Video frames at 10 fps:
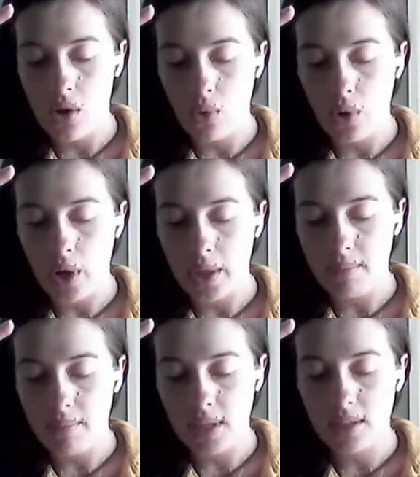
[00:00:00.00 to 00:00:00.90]
or other
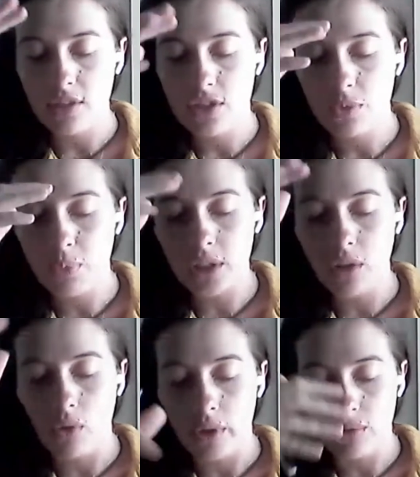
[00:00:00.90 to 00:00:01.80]
methods to bring
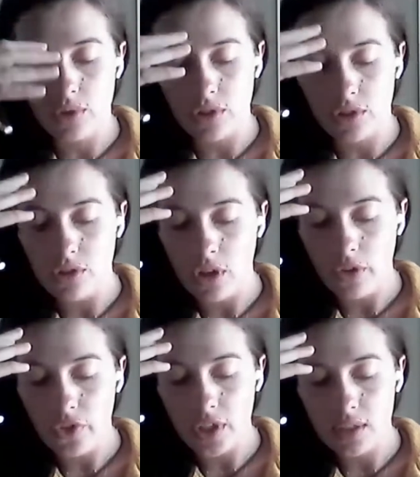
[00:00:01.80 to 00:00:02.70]
the oil to the
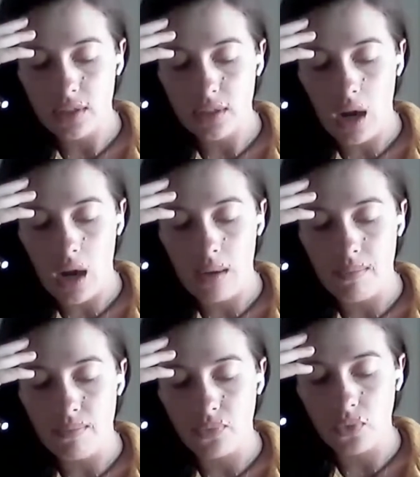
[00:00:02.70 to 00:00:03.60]
surface.
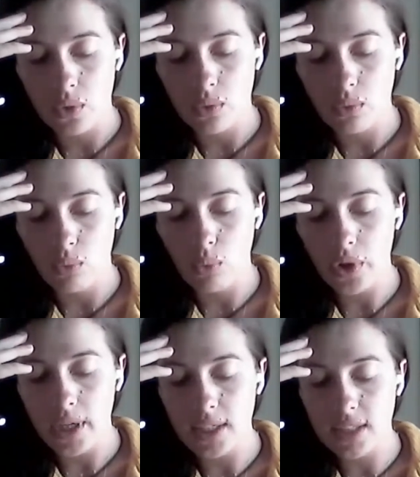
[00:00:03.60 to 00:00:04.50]
Um,
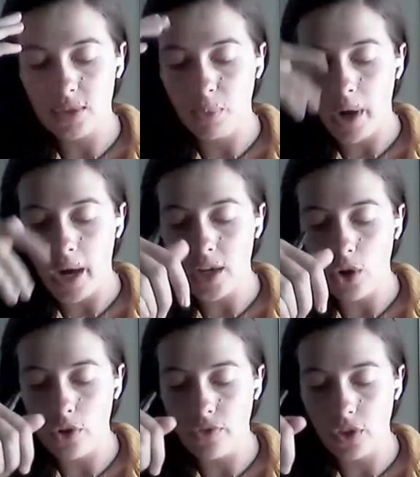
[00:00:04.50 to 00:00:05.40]
water is sprayed
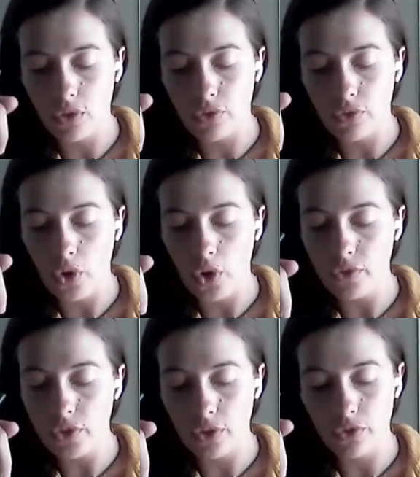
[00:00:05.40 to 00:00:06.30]
over the
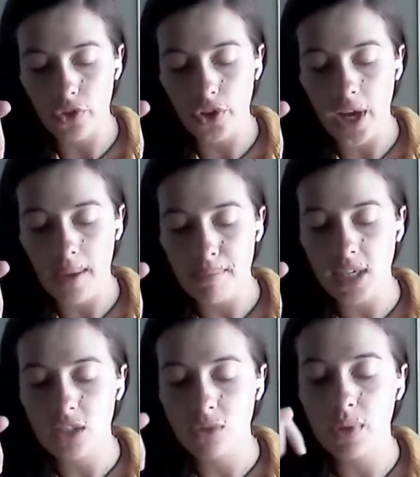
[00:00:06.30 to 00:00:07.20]
over the fruit and
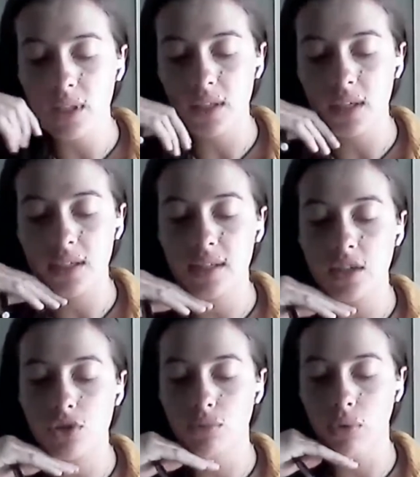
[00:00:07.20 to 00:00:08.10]
mixed with the
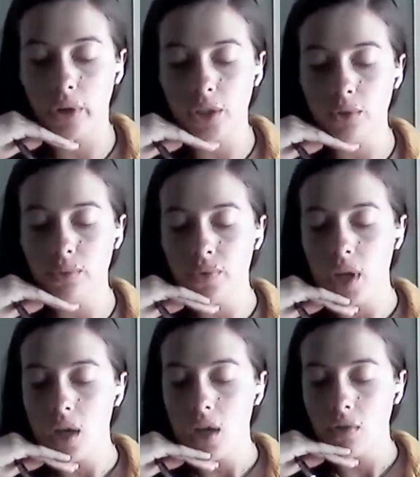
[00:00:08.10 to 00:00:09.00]
essential oil.
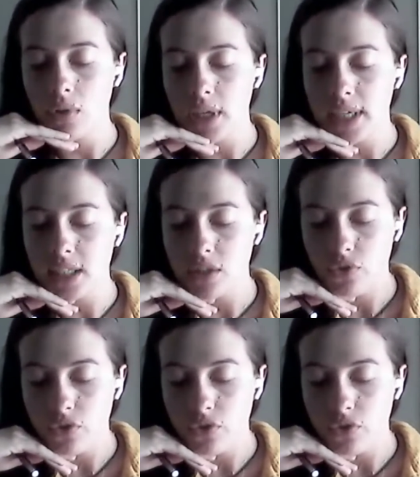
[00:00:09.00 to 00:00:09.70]
Released,